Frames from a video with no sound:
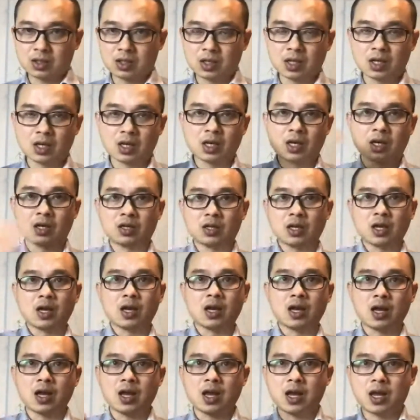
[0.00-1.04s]

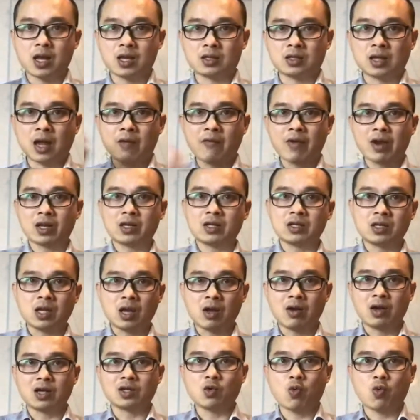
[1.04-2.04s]
it directly tell us